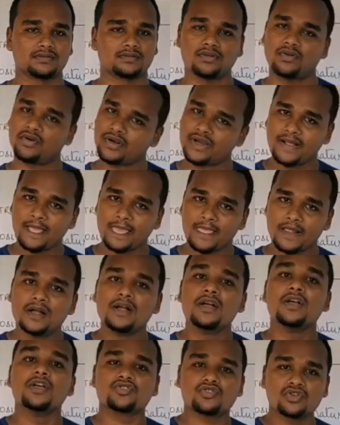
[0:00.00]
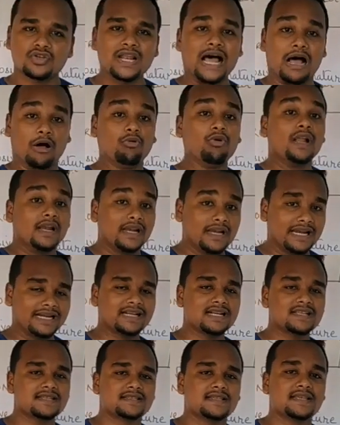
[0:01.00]
Okay. So now let
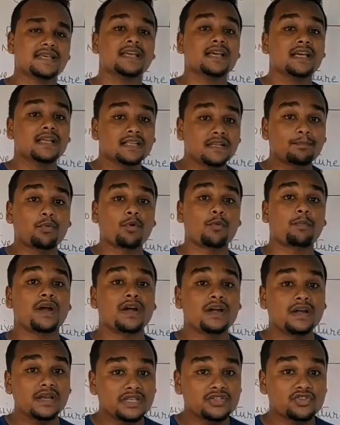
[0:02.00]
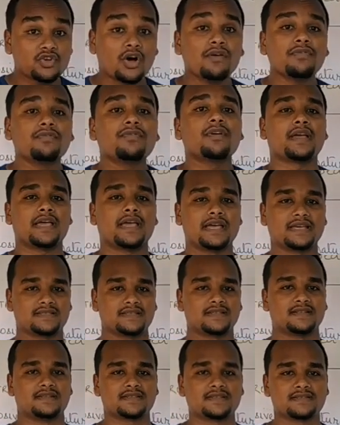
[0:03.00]
us see the properties of
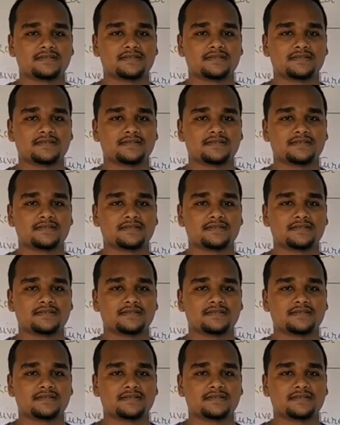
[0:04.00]
acids.